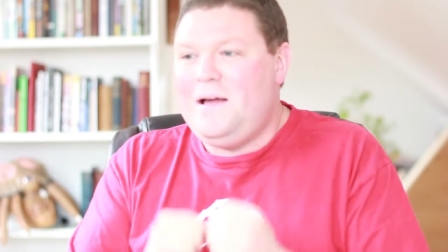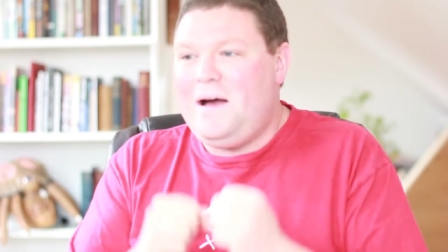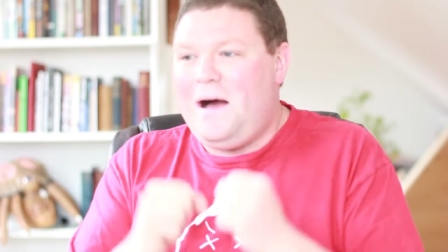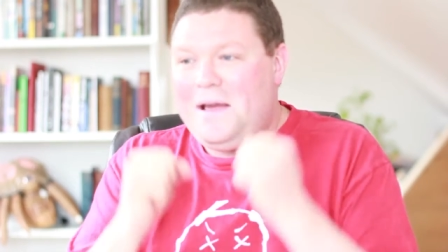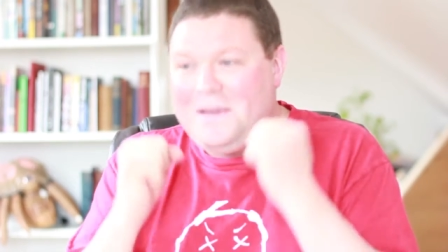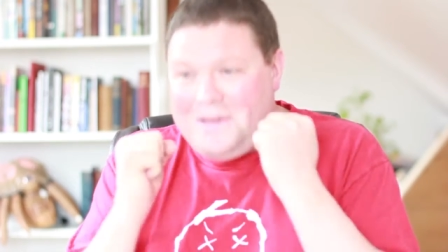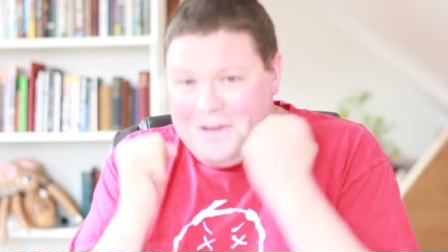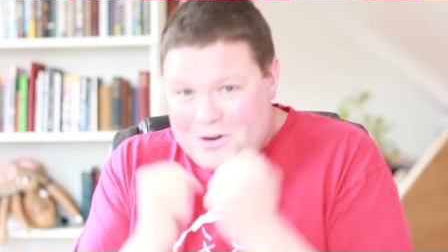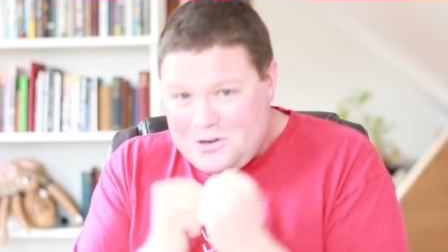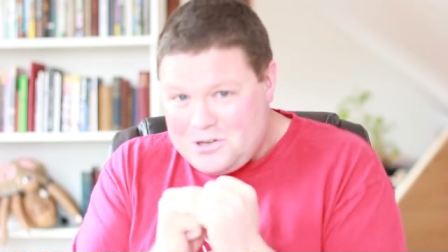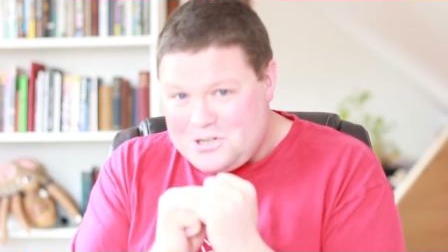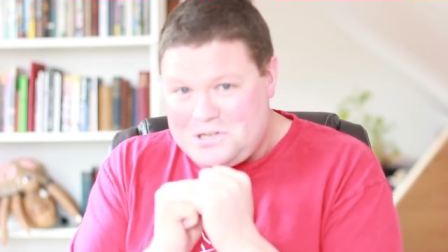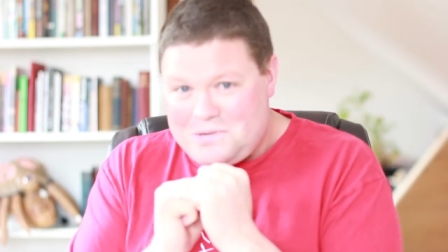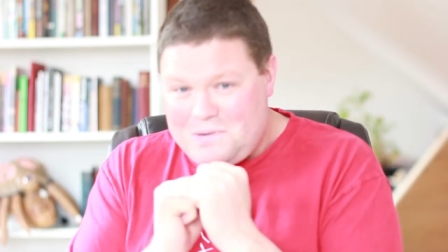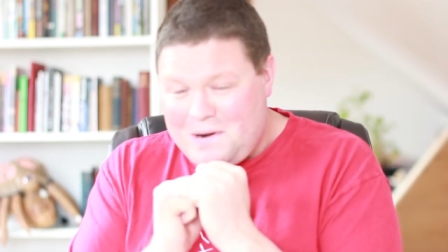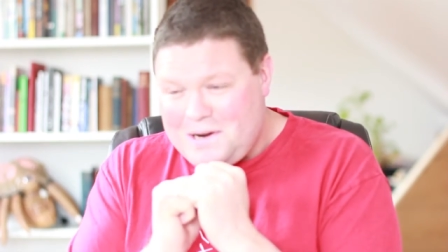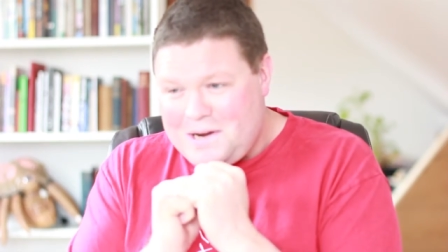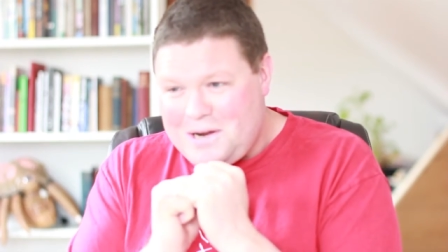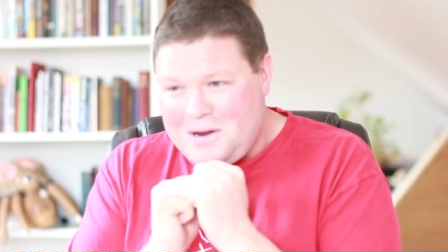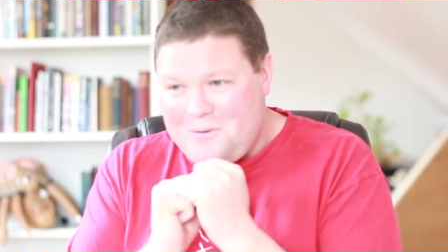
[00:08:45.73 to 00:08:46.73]
I kind of
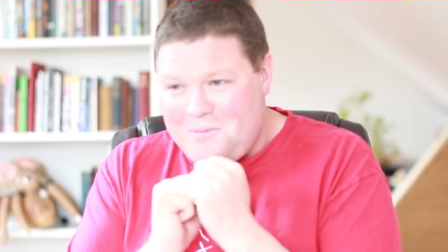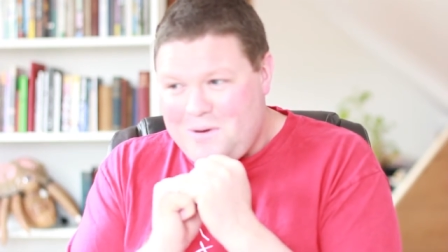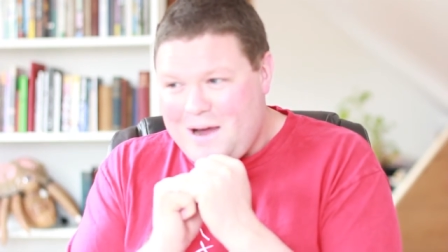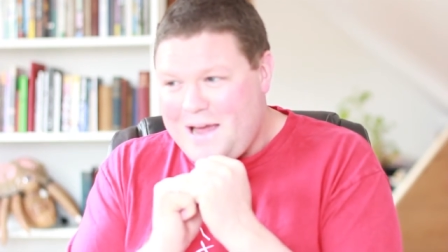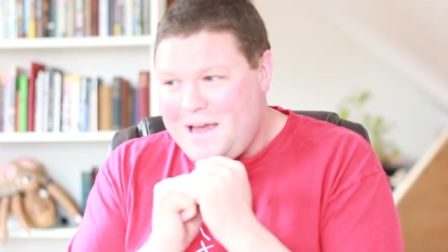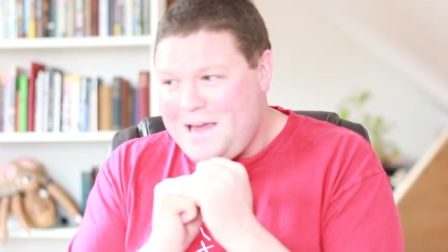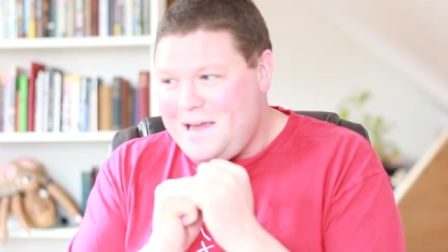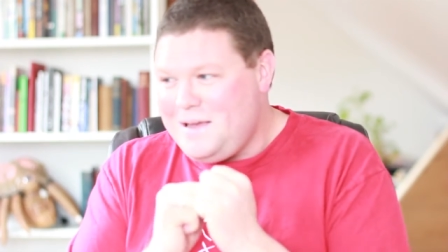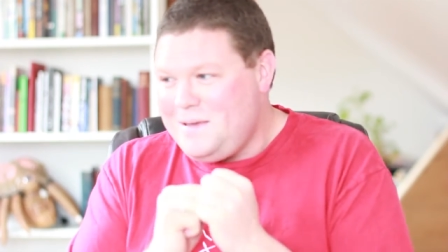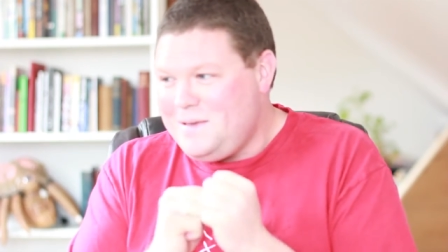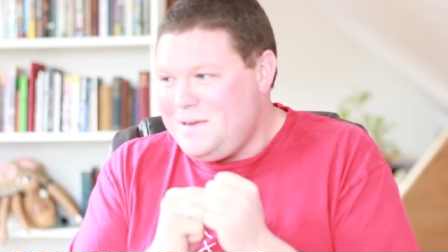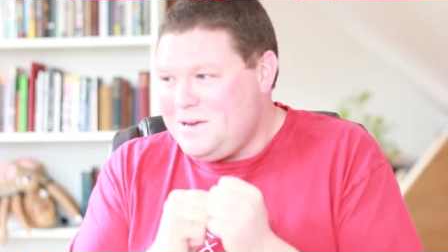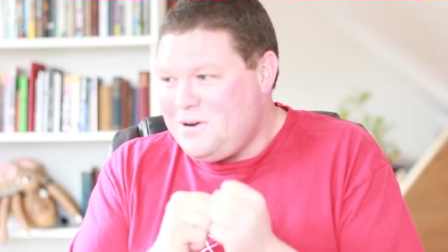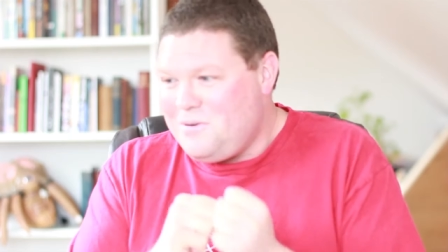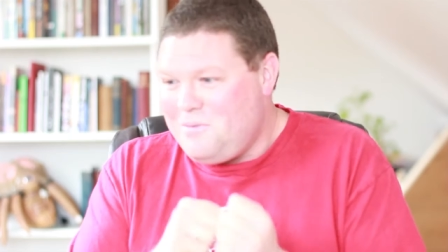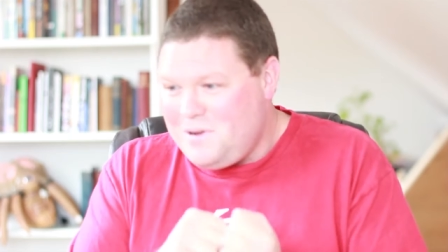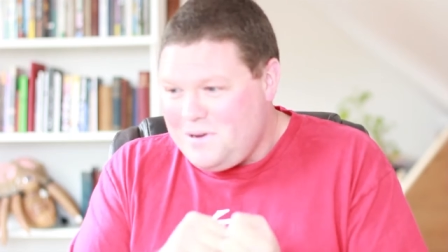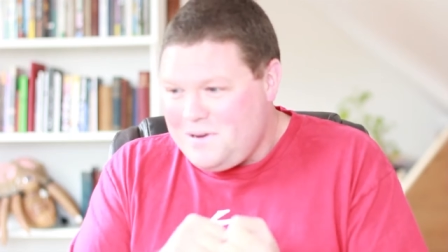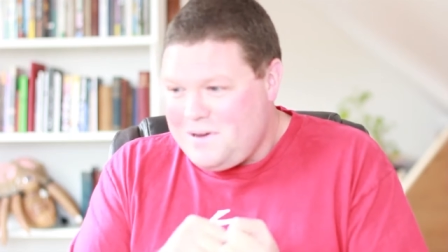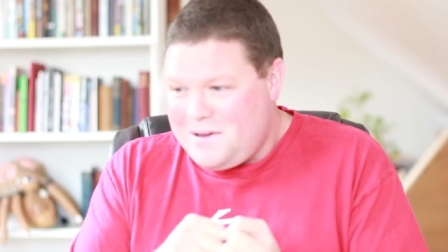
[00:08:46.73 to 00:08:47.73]
shrank away. You
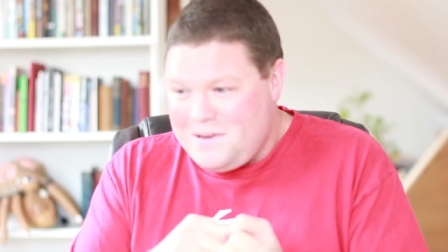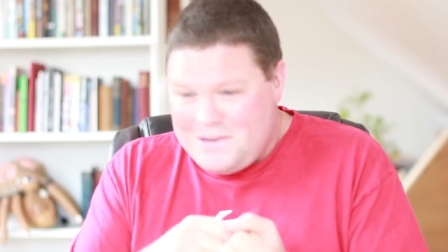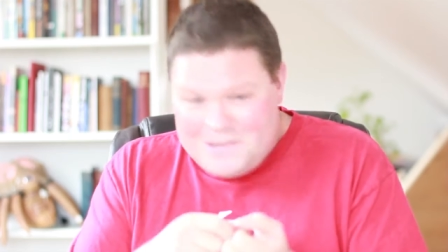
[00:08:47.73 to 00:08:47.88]
know, I